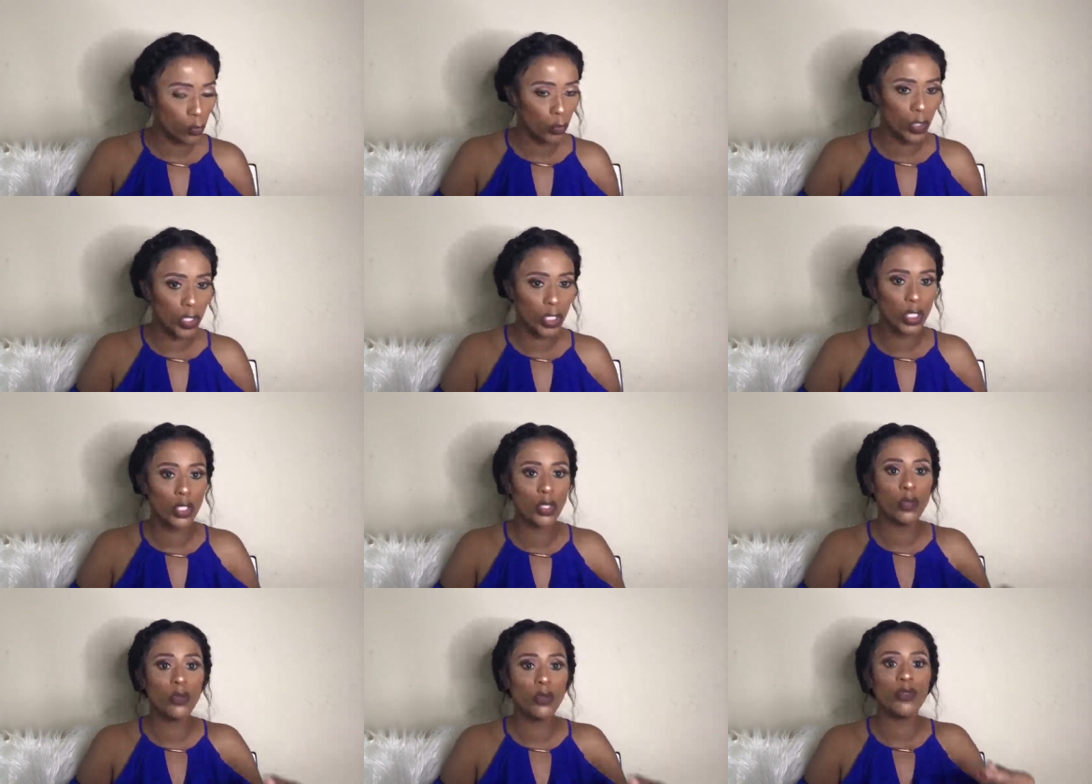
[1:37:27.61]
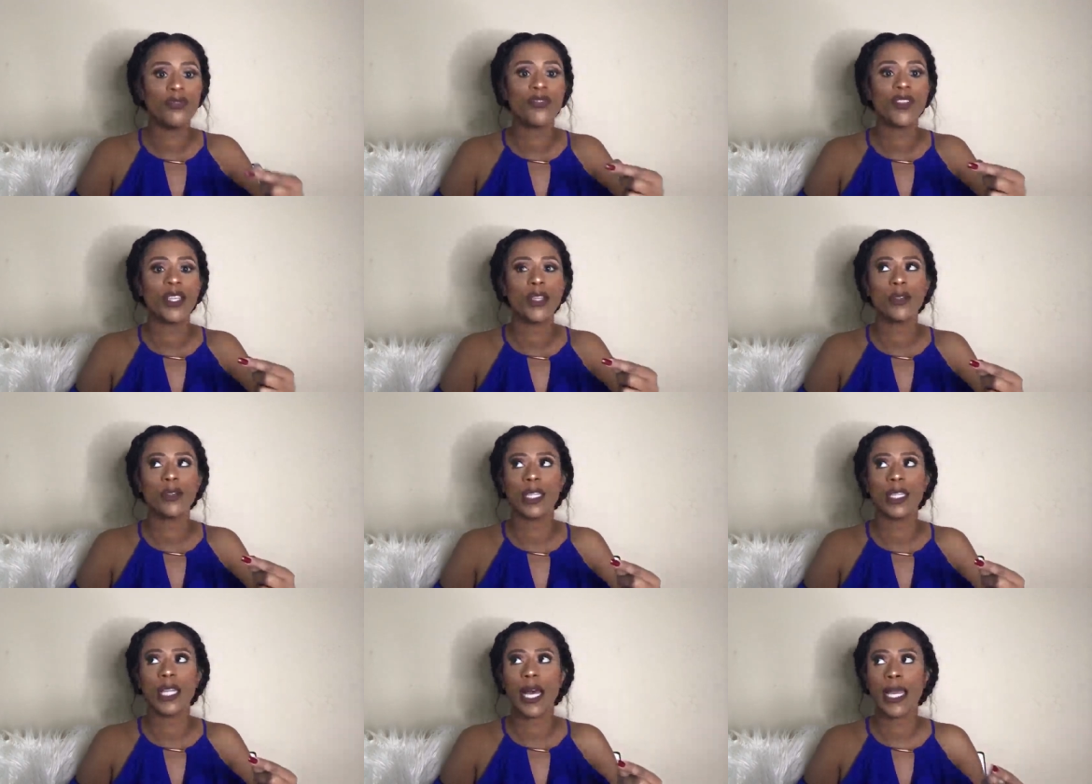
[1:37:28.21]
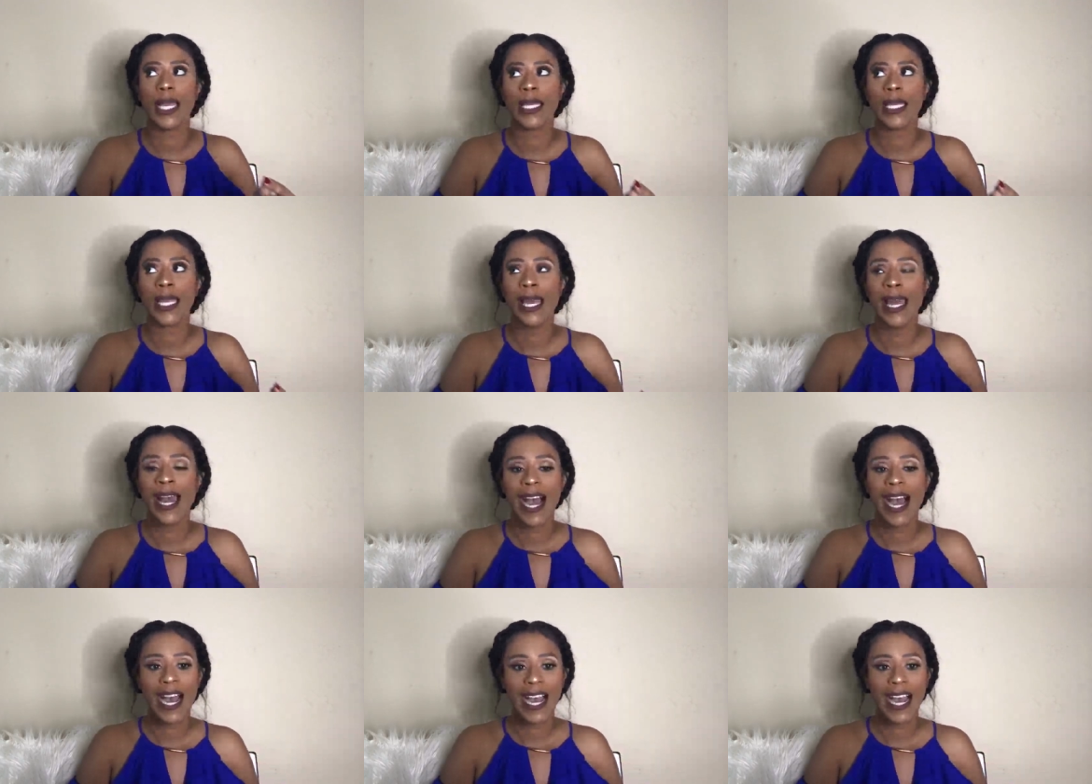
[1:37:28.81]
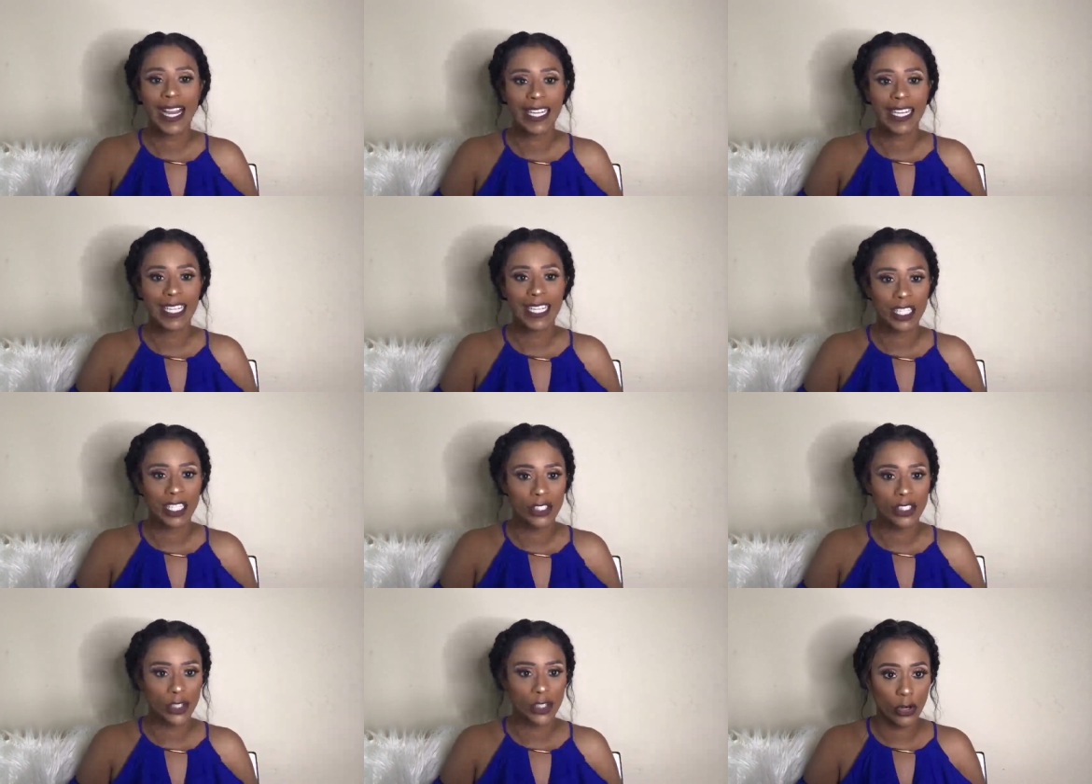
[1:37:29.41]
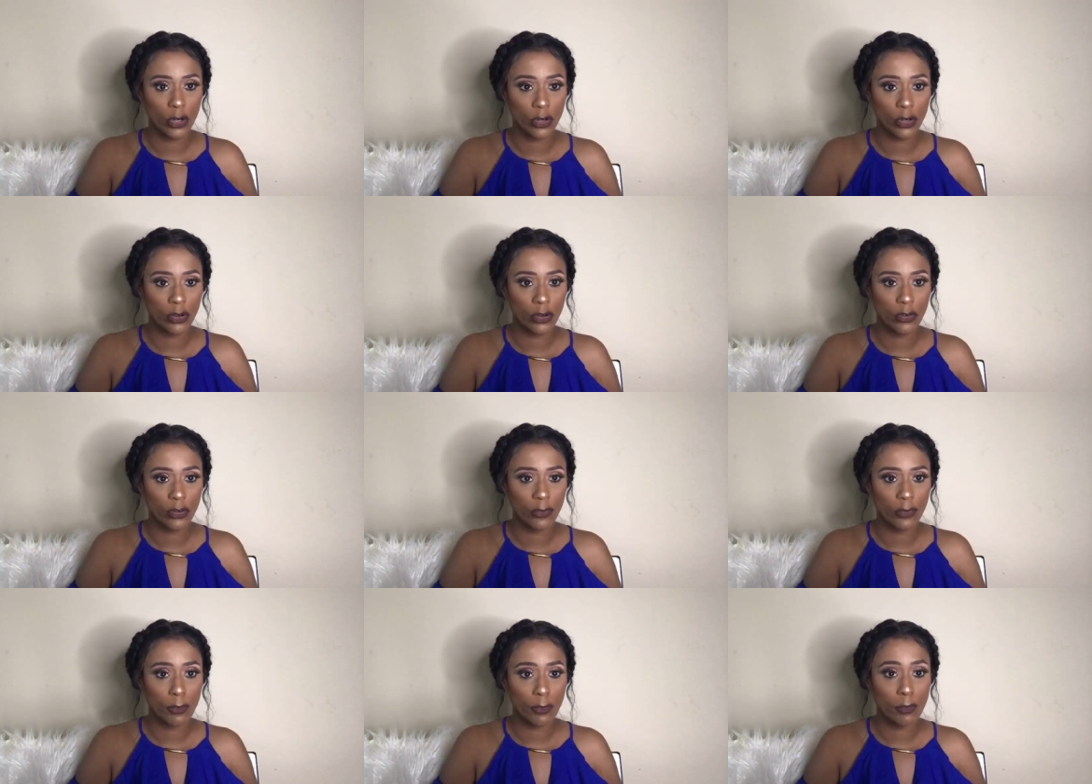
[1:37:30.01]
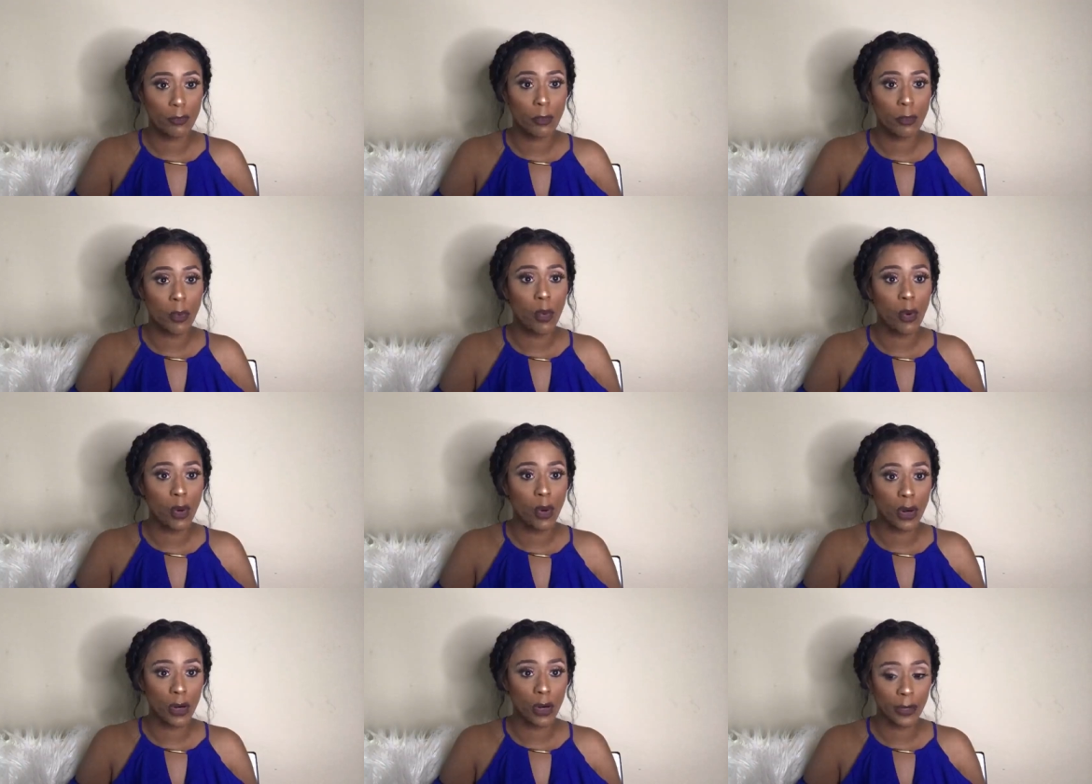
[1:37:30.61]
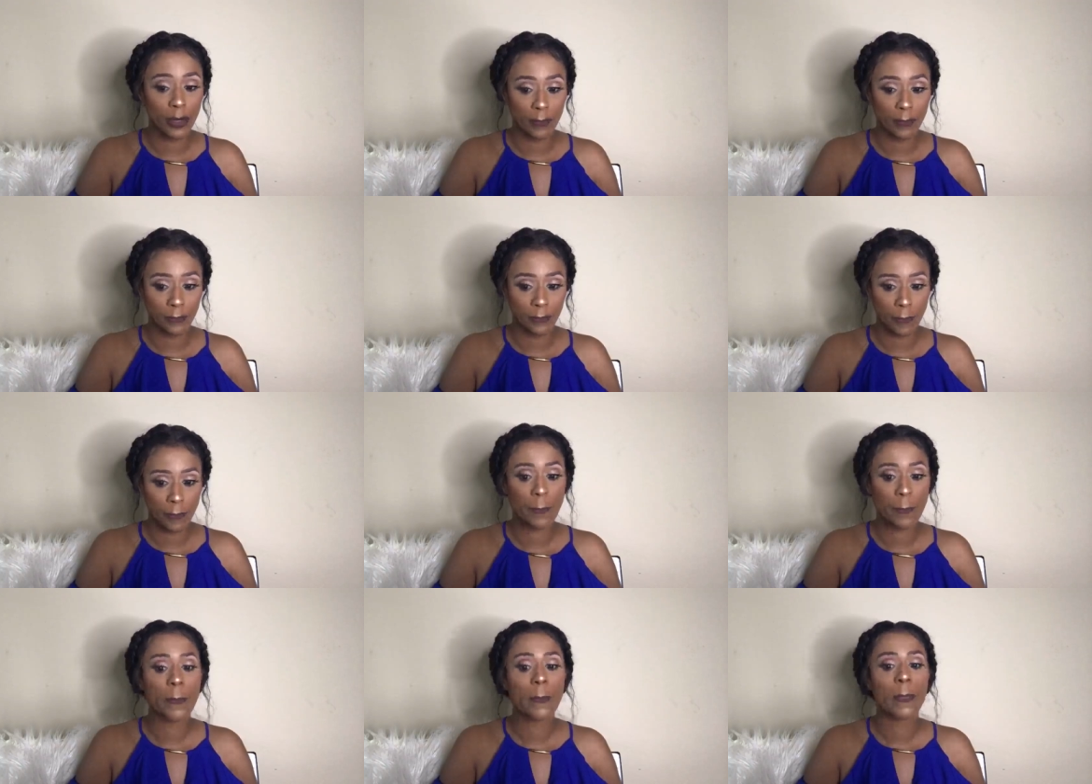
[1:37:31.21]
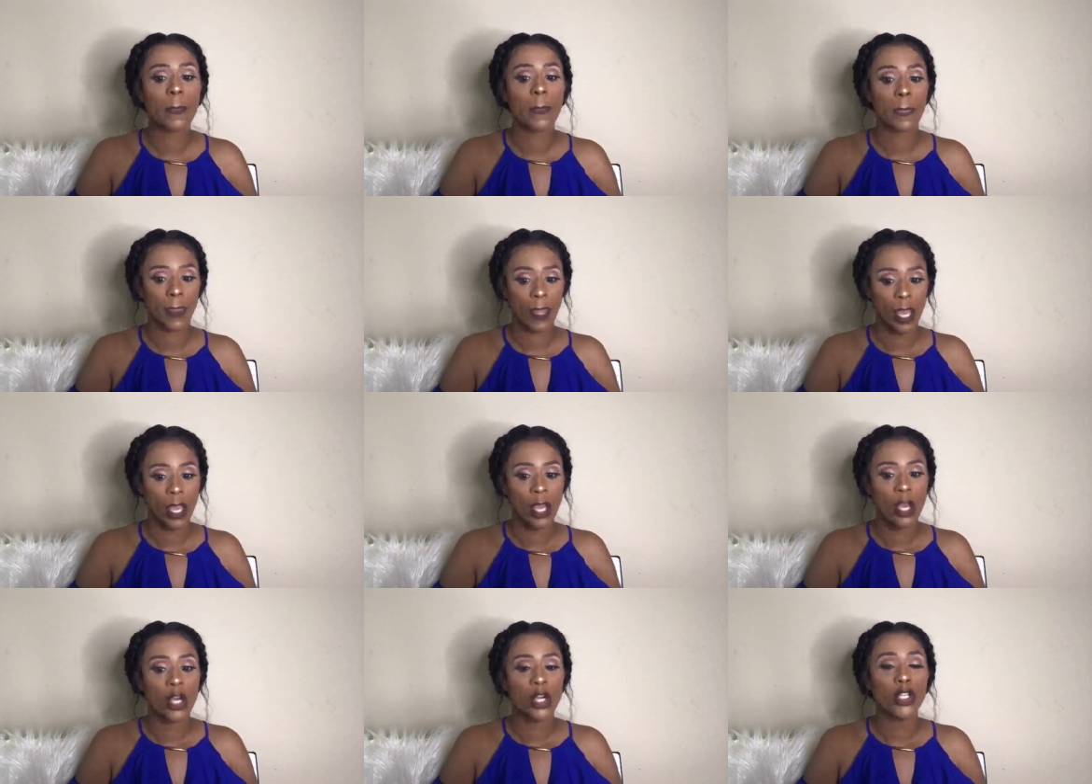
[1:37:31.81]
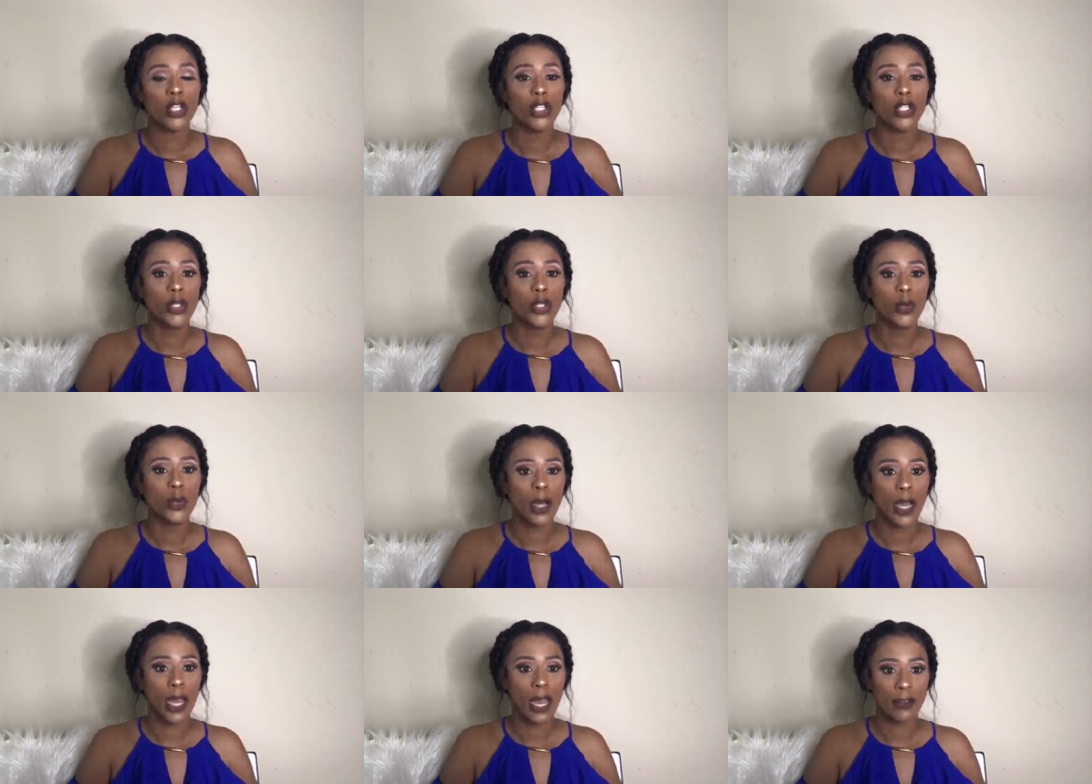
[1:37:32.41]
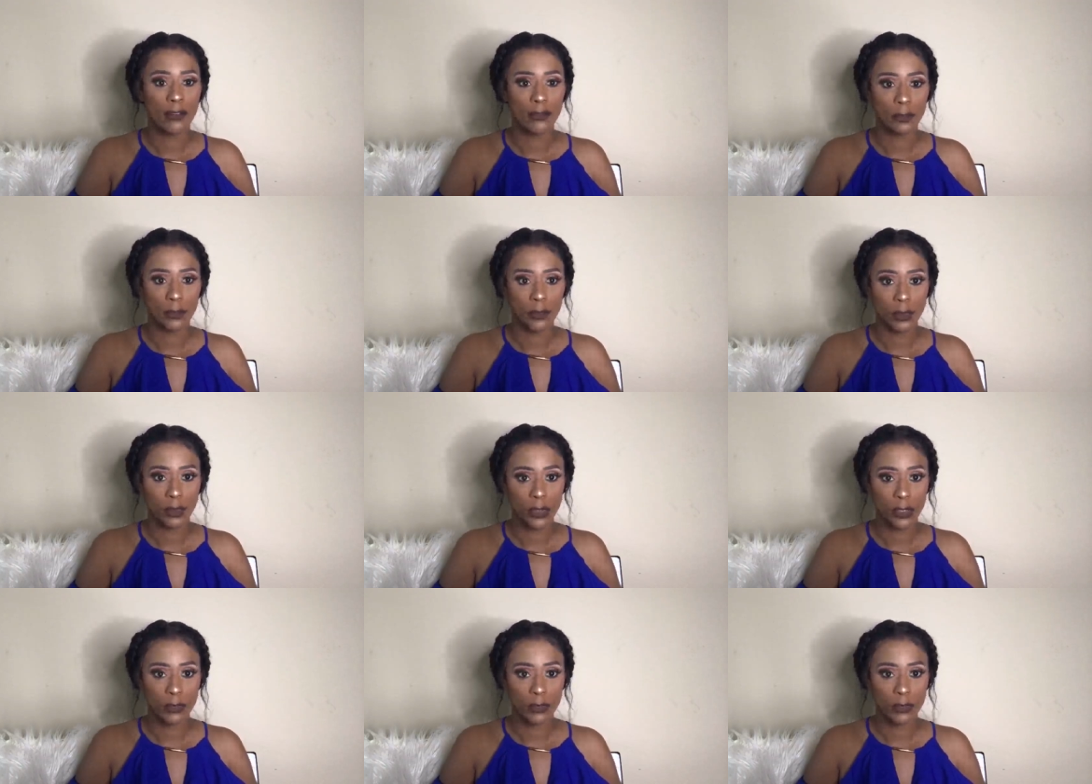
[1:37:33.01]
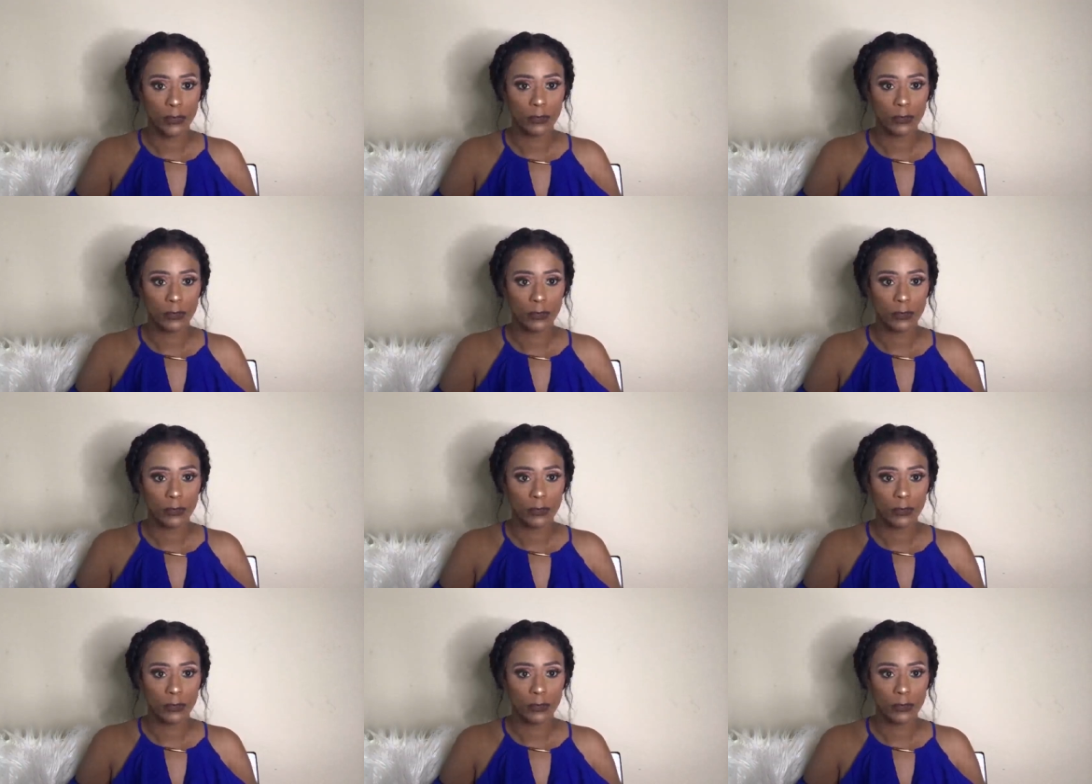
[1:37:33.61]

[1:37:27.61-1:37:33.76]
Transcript: when you feel like I deserve more, you will have more.